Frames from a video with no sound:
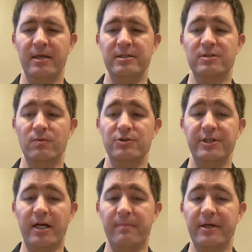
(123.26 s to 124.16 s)
And so when
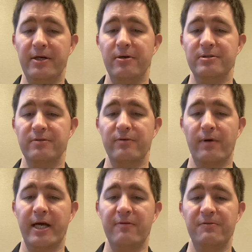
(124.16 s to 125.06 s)
Jacob hears of
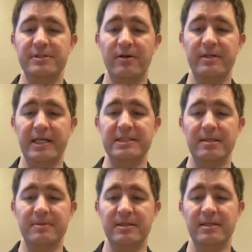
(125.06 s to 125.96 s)
grain for sale in
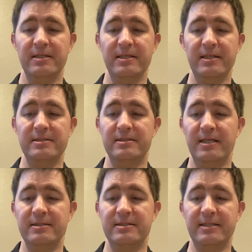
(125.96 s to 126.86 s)
Egypt, he
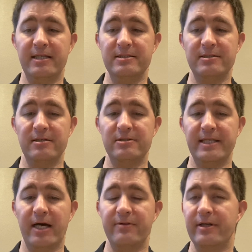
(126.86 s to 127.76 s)
sends 10 sons
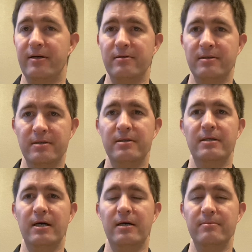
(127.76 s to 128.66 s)
down there
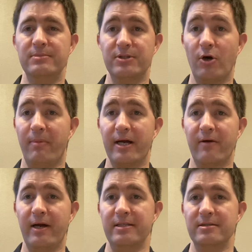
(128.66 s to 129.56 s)
um, to go buy
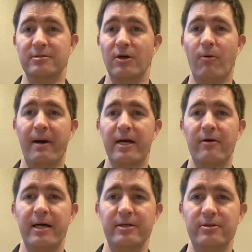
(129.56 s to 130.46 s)
grain. He says, Go buy
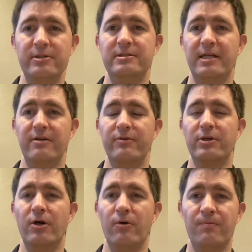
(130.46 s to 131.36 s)
grain. 10 of you
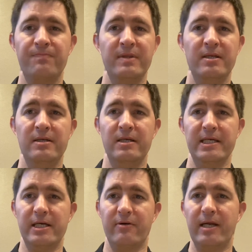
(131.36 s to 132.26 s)
go and
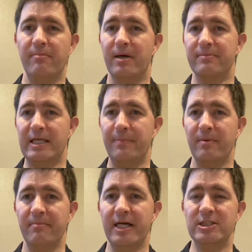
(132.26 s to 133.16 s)
get grain, but I'm
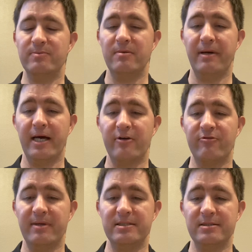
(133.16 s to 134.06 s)
keeping Benjamin back
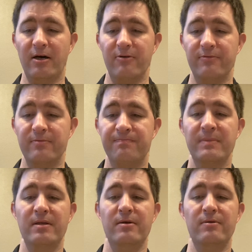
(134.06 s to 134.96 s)
for myself.
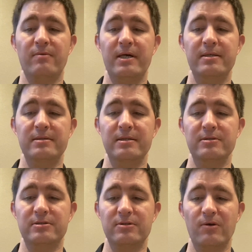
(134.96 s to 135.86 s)
Right?
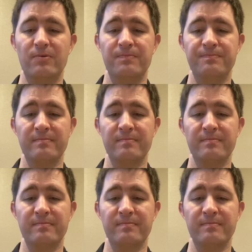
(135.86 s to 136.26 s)
And so,